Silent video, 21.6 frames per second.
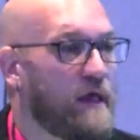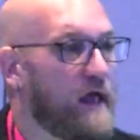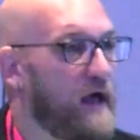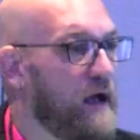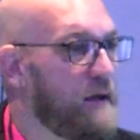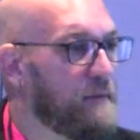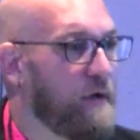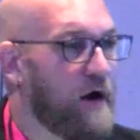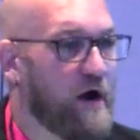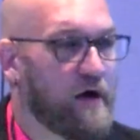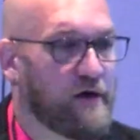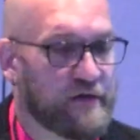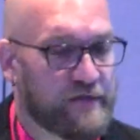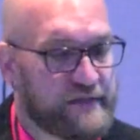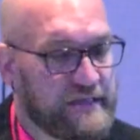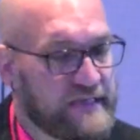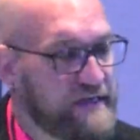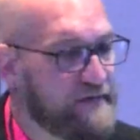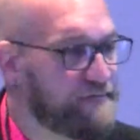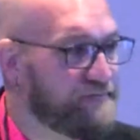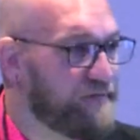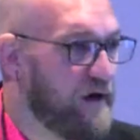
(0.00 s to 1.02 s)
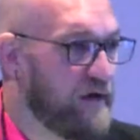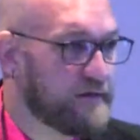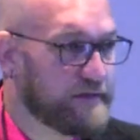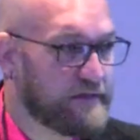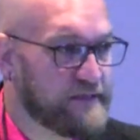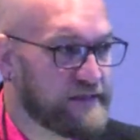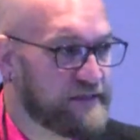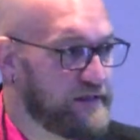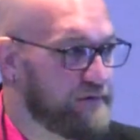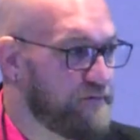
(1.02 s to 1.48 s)
our
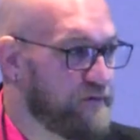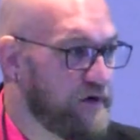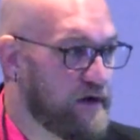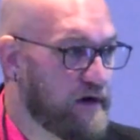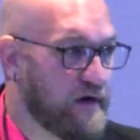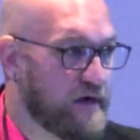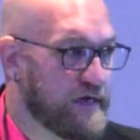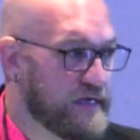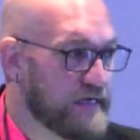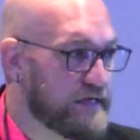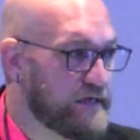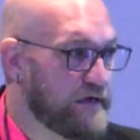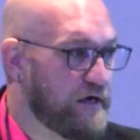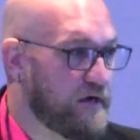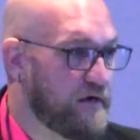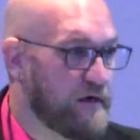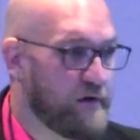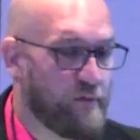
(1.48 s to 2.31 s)
default is to run on ego.